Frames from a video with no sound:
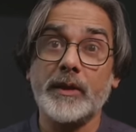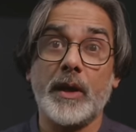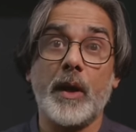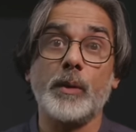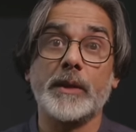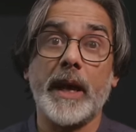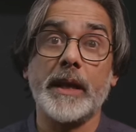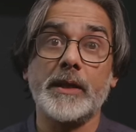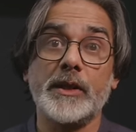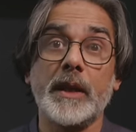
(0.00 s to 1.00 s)
into old
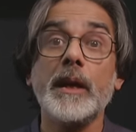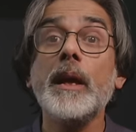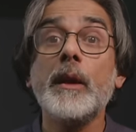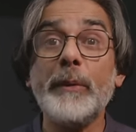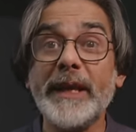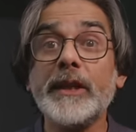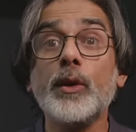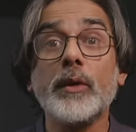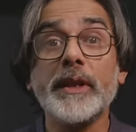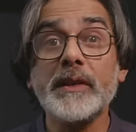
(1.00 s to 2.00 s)
age, meaning
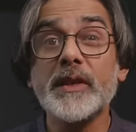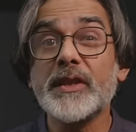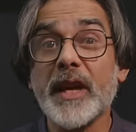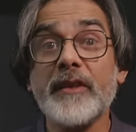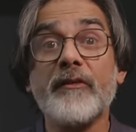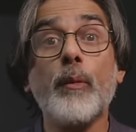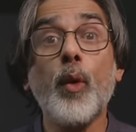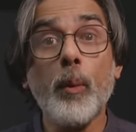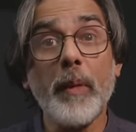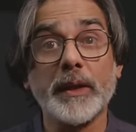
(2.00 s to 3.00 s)
you'll need to save
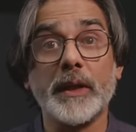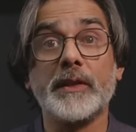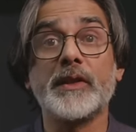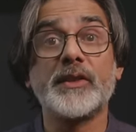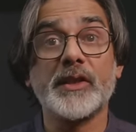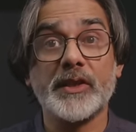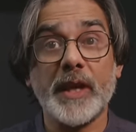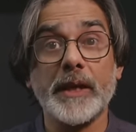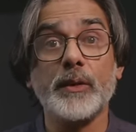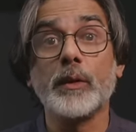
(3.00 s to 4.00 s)
more money to
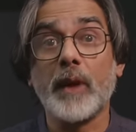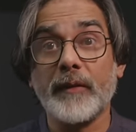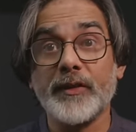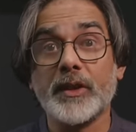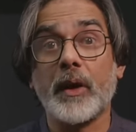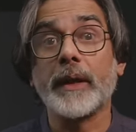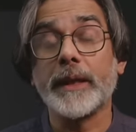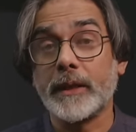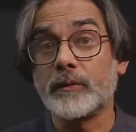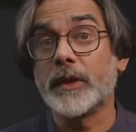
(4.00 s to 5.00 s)
sustain your lifestyle
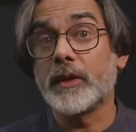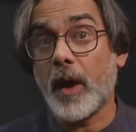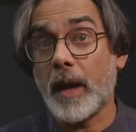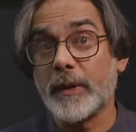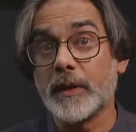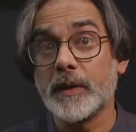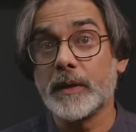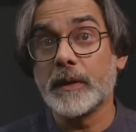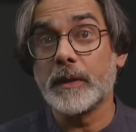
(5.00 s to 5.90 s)
in retirement.